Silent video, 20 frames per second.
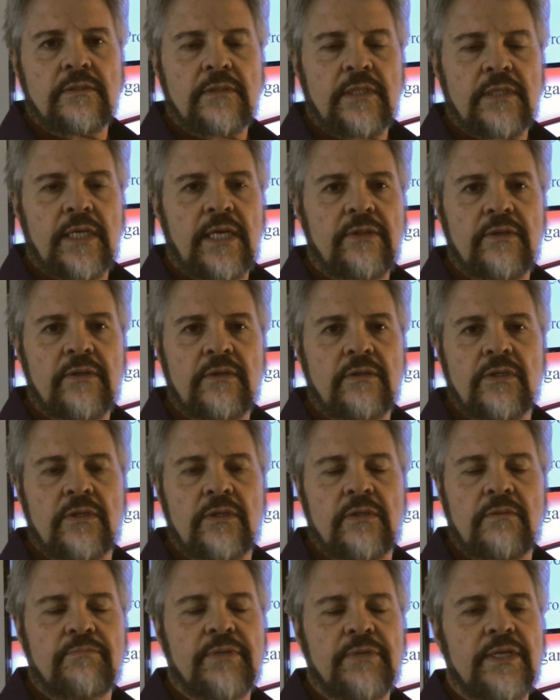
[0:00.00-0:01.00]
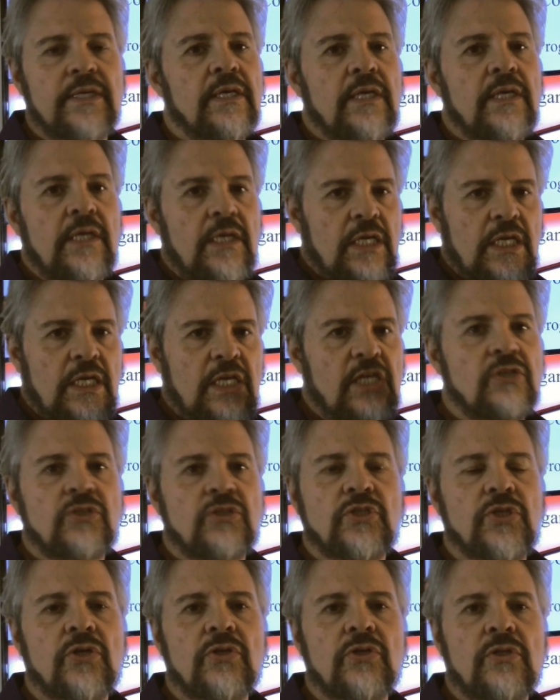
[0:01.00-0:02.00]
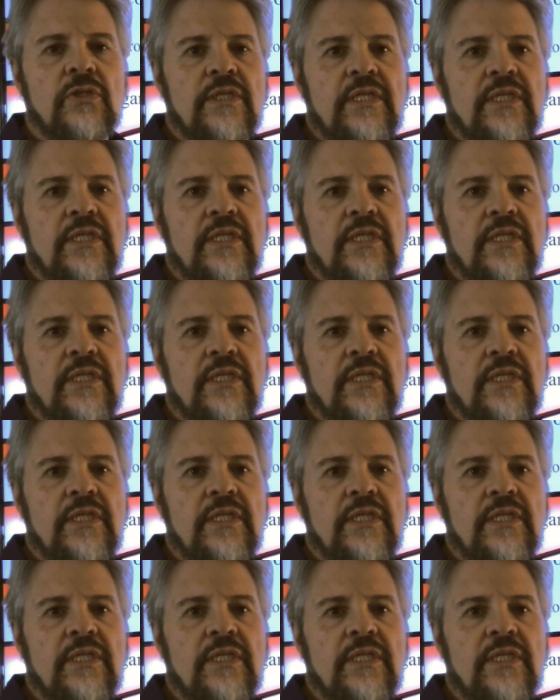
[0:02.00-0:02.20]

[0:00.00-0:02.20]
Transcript: Okay, but internally